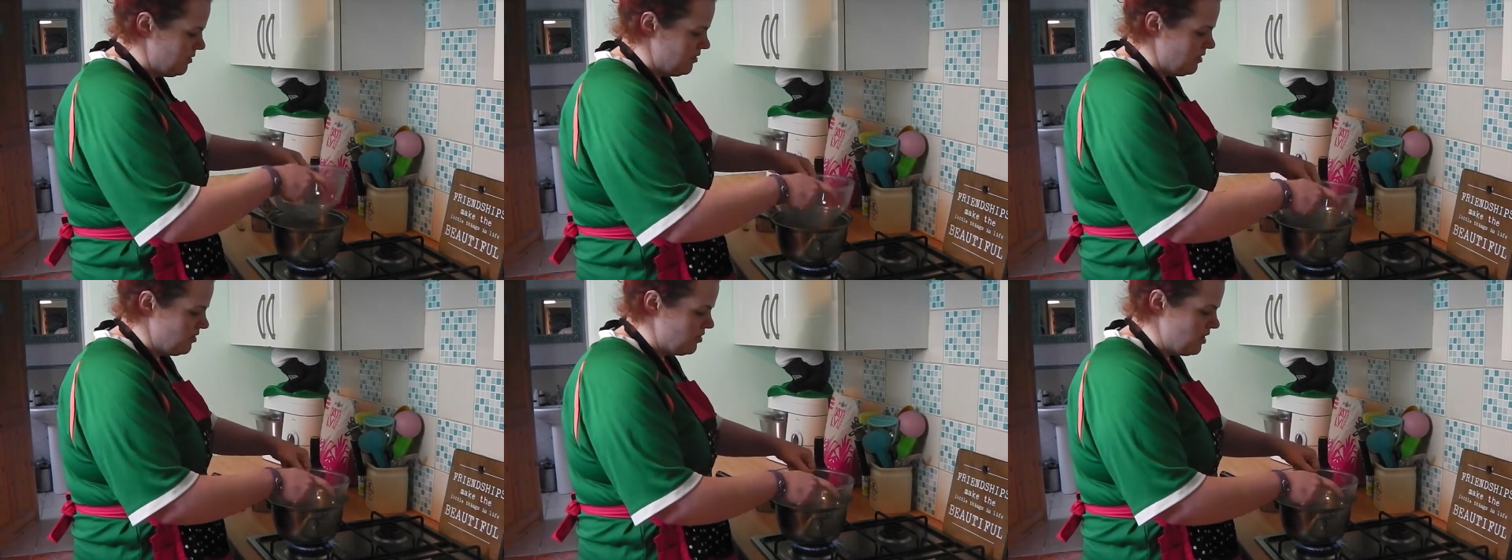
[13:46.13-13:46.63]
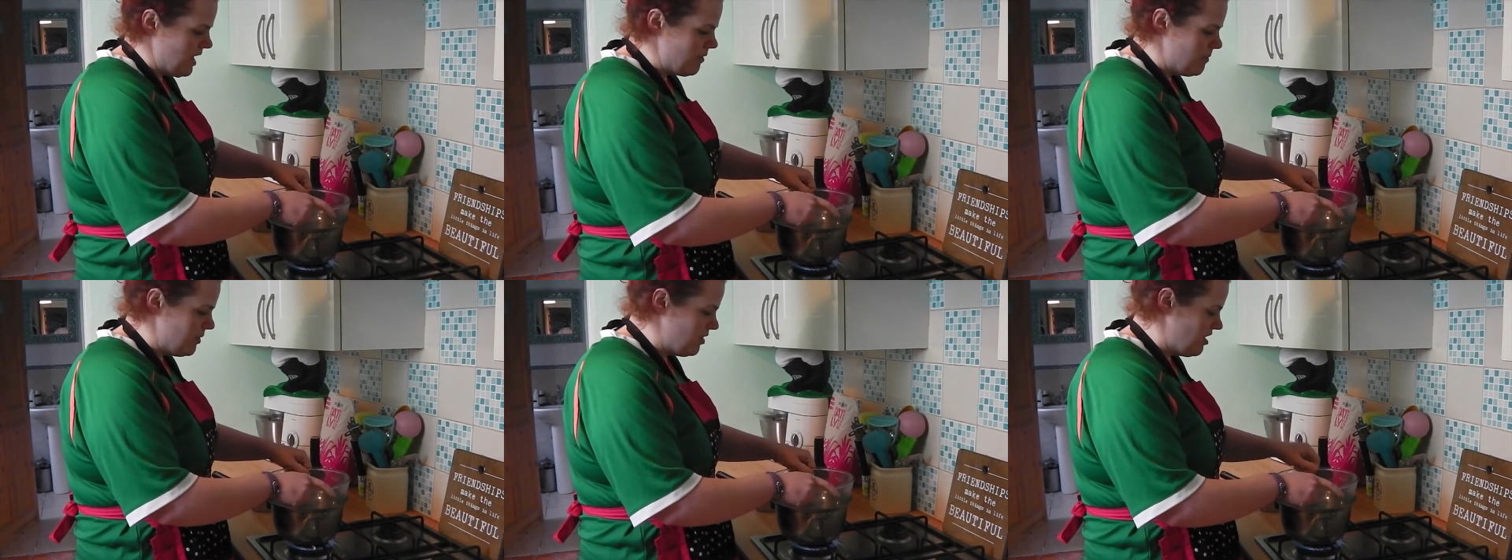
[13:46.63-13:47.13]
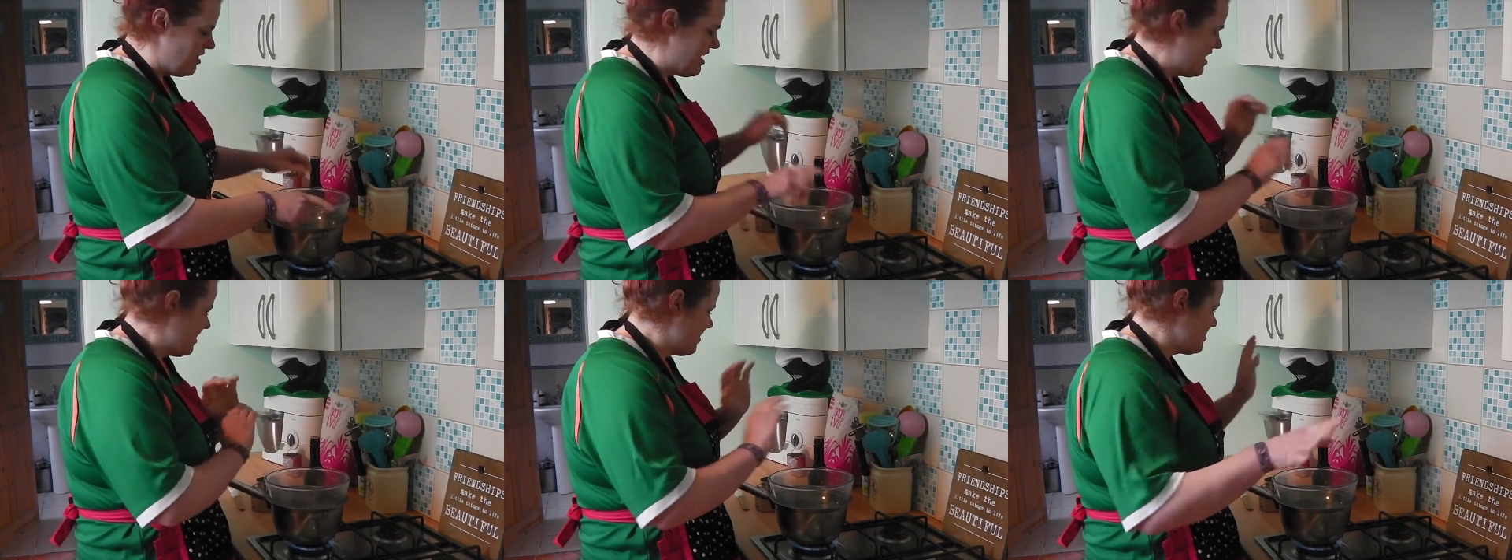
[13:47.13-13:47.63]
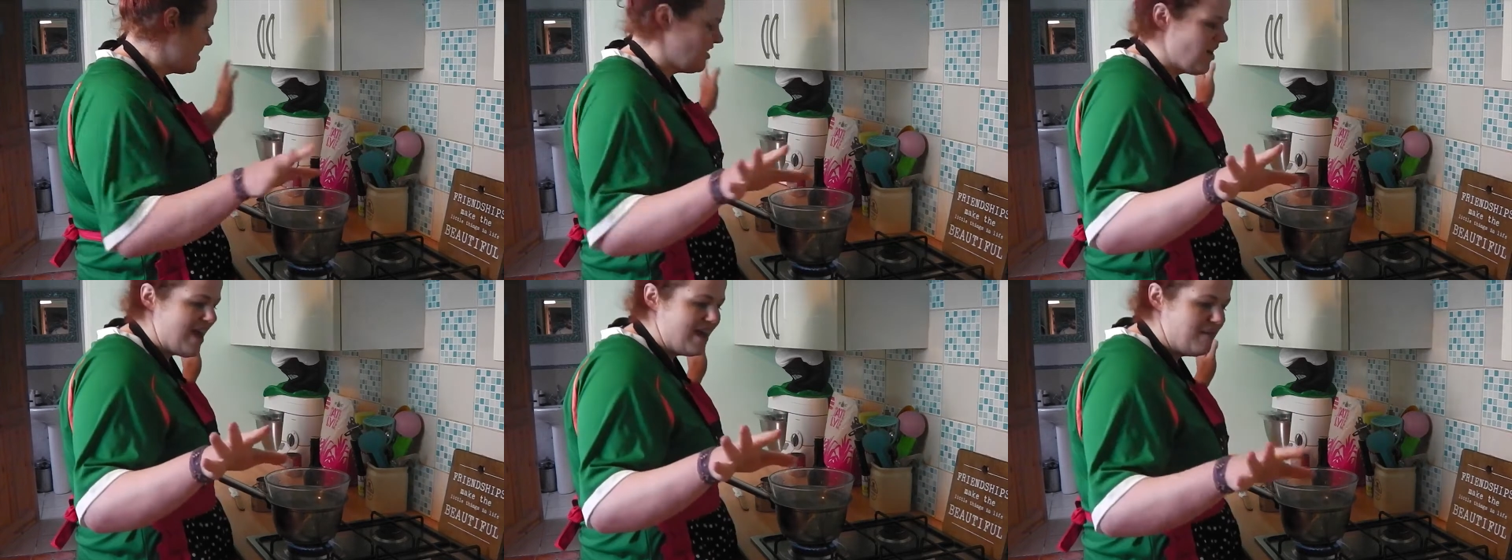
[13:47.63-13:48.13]
Took our bowl on there because I ain't
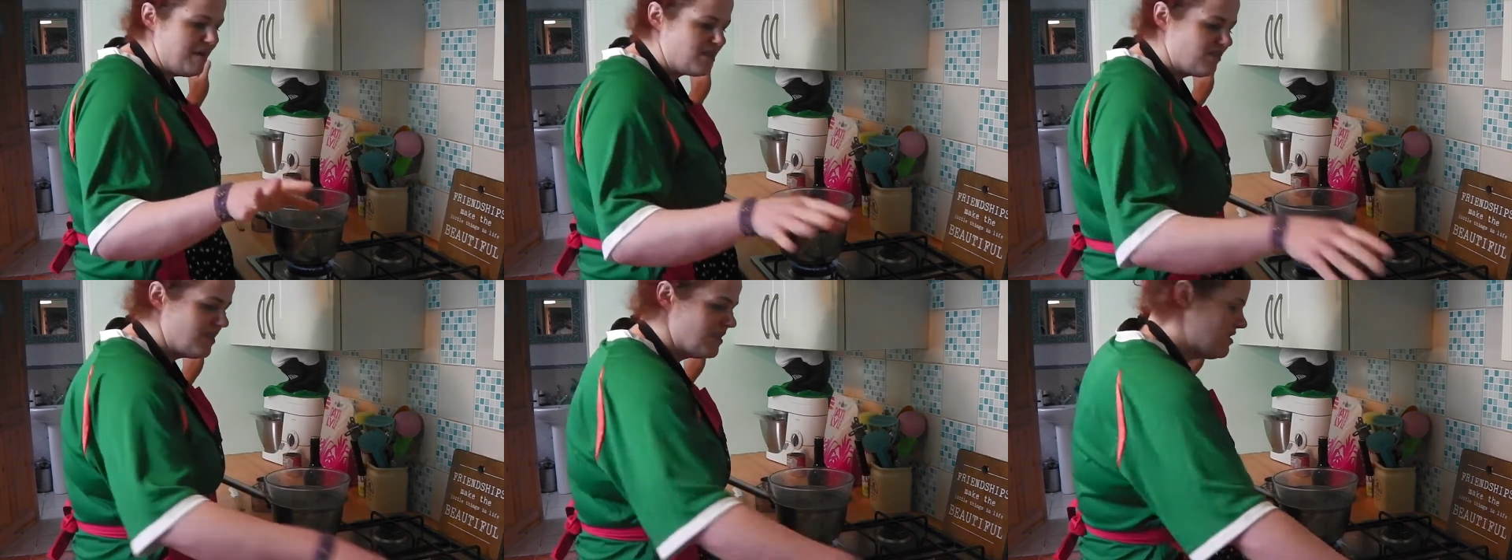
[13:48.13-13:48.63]
got any measuring to